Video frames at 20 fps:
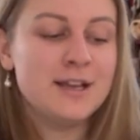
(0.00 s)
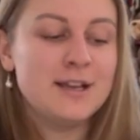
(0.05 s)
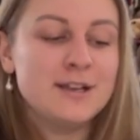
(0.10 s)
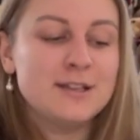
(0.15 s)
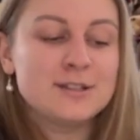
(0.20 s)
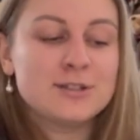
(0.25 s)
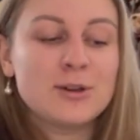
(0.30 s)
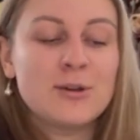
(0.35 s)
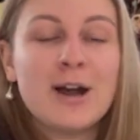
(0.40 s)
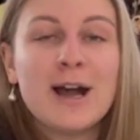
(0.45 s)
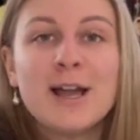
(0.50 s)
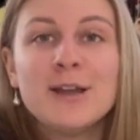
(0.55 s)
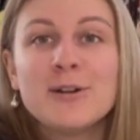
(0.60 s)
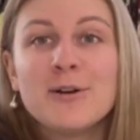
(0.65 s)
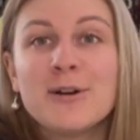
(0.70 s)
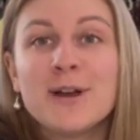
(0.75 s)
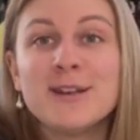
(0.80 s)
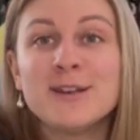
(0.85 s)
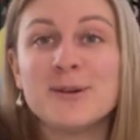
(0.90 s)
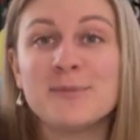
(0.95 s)
so I
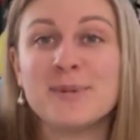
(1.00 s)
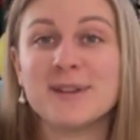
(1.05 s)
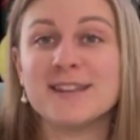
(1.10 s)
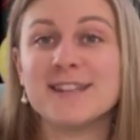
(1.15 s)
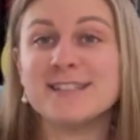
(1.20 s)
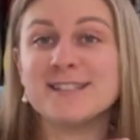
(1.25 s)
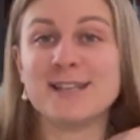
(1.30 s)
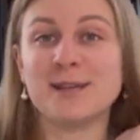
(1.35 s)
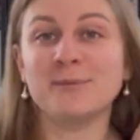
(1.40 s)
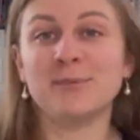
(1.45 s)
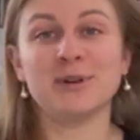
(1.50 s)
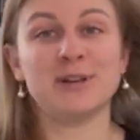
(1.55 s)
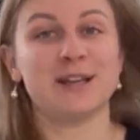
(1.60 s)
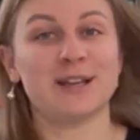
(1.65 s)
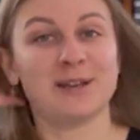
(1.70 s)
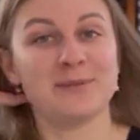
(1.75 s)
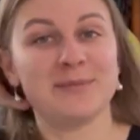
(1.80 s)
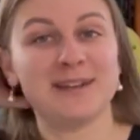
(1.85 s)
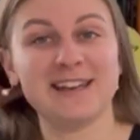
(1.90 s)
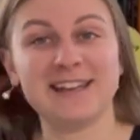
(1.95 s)
don't end up in the same
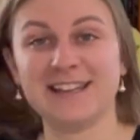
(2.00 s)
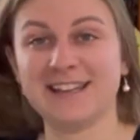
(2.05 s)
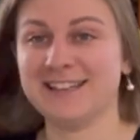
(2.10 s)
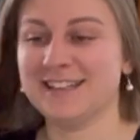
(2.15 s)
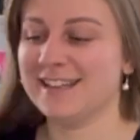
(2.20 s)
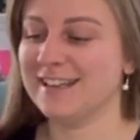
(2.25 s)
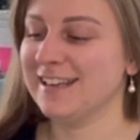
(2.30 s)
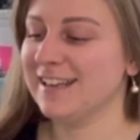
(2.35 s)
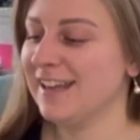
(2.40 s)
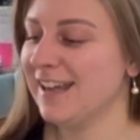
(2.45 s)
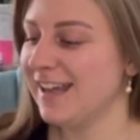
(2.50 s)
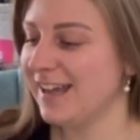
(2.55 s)
predicament he did.